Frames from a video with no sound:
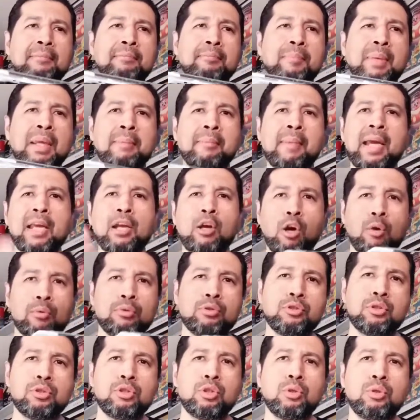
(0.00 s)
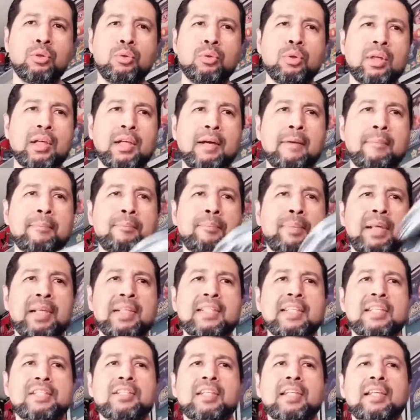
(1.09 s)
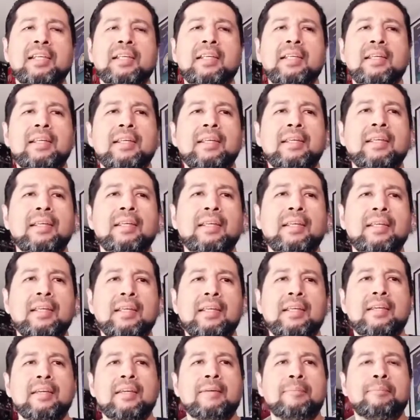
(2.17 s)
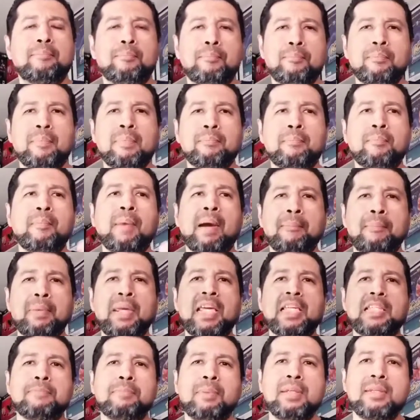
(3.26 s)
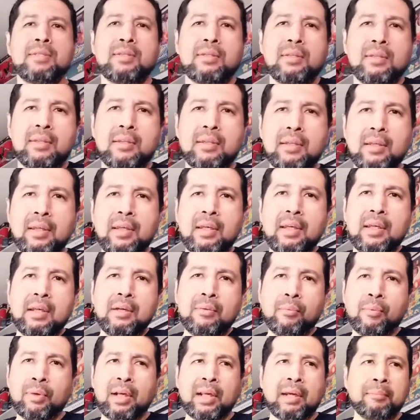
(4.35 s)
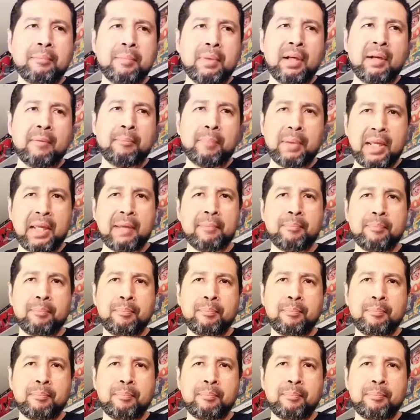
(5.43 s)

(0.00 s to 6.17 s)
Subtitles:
be my go-to PlayStation, my PSPs when I'm gonna play